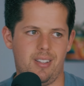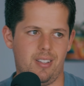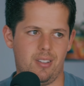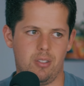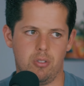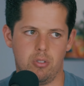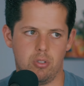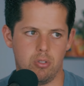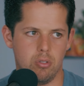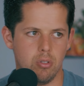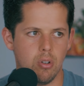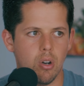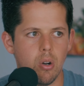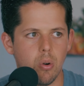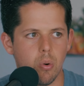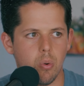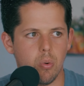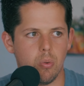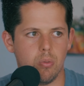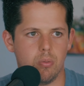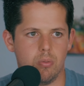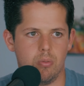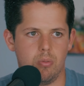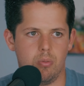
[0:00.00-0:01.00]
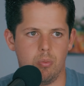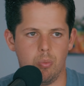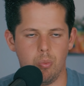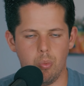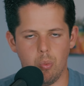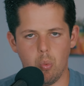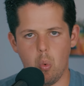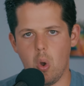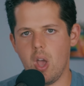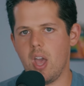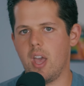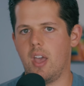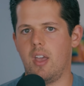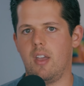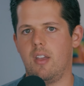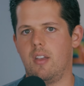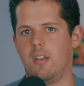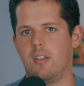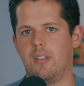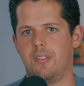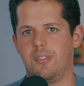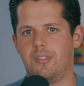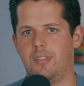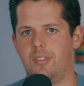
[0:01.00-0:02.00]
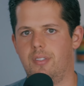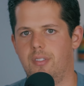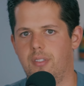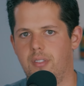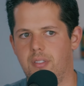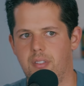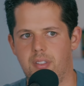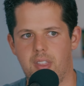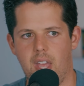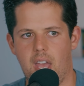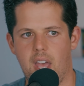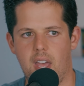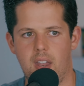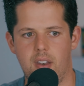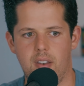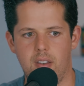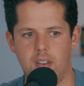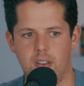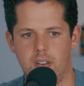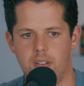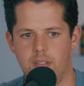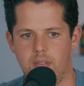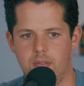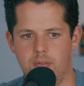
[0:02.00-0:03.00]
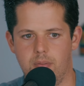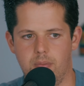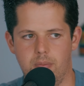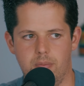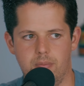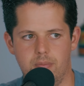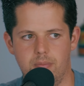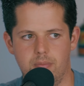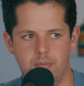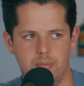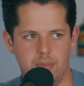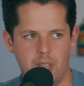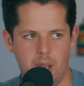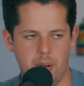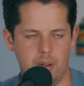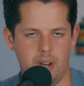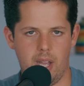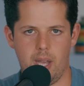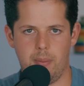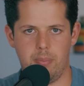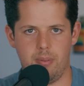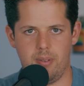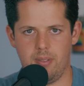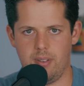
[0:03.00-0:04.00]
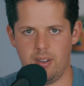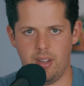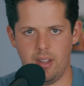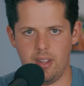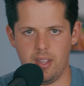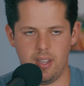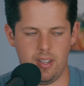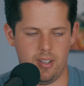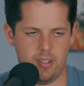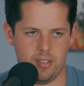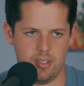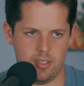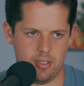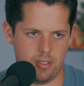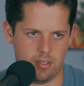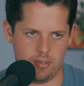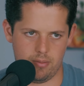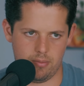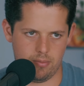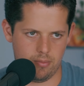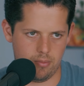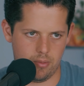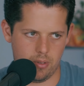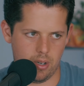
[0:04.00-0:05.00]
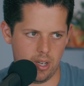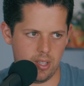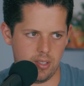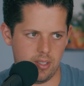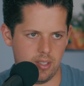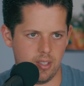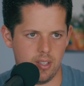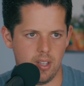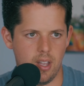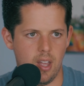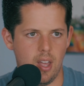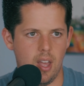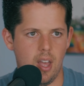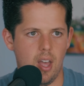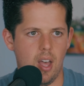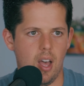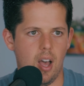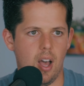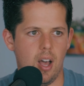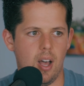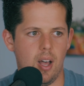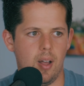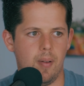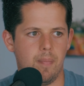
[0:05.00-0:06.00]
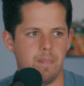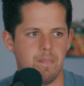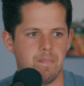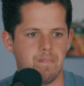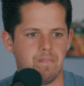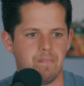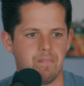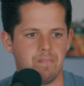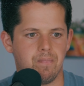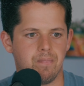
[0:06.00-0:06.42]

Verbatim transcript: Like there's no way that that would happen in LA. Just crazy. Um,